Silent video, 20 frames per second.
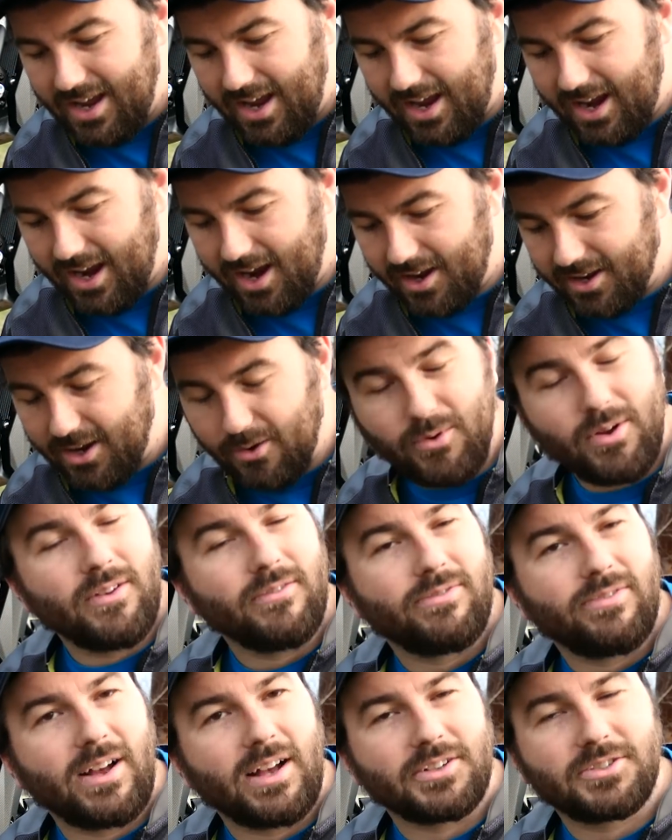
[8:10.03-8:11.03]
and I
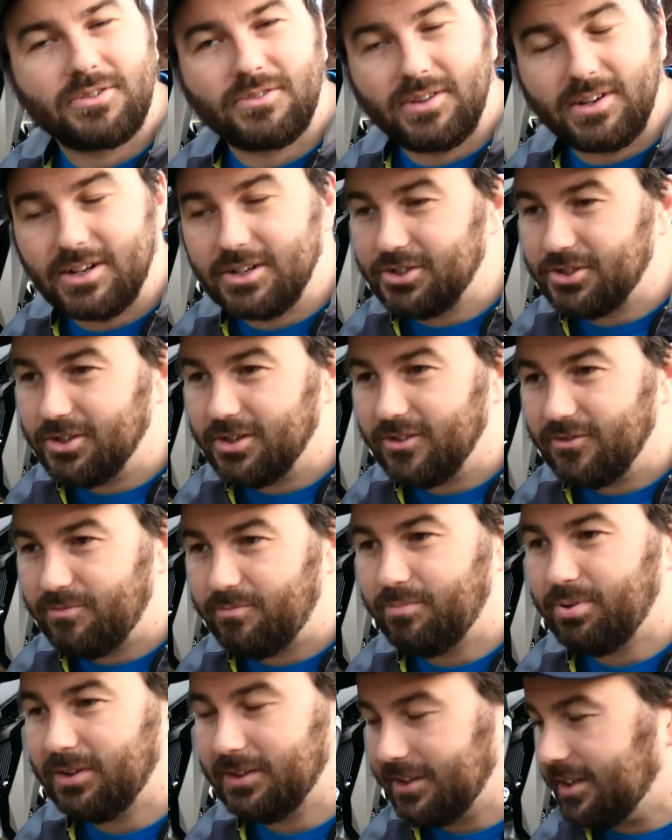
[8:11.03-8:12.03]
went faster than I should
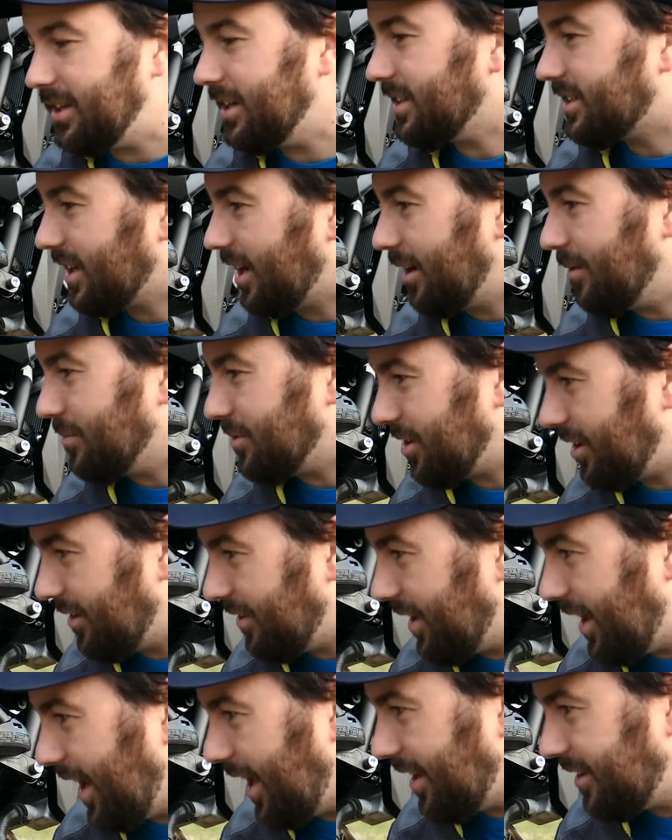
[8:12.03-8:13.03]
have plenty of times
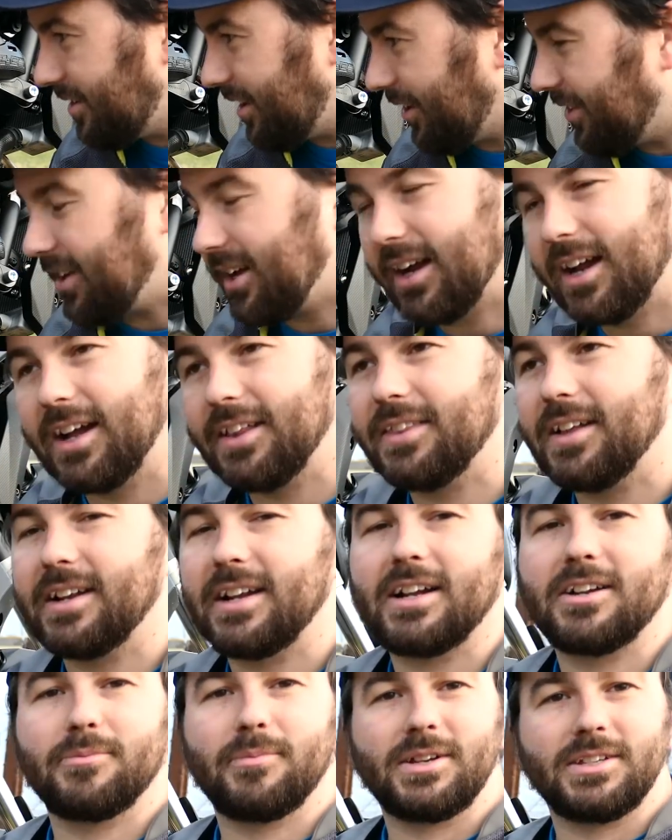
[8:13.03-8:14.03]
on that, and I think I got
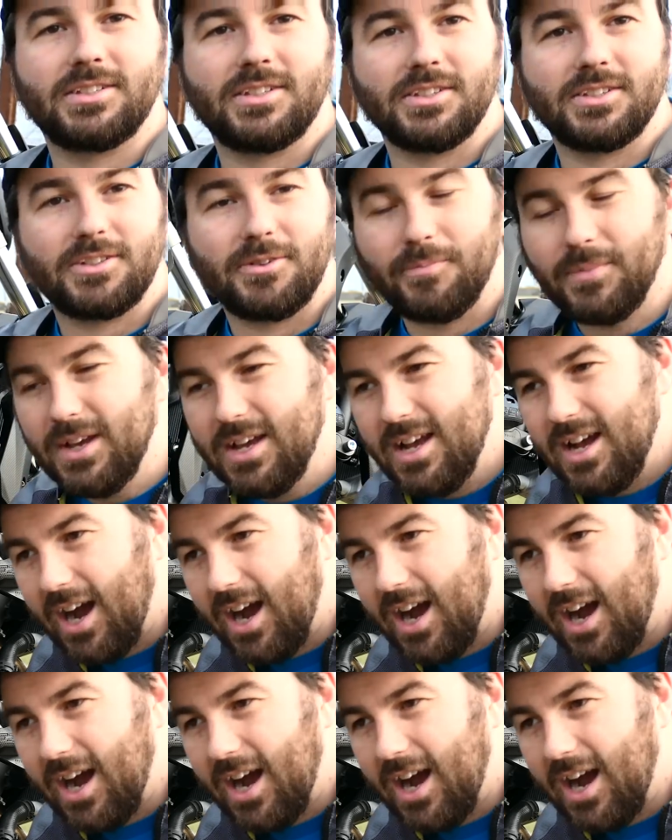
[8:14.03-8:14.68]
that out of my system.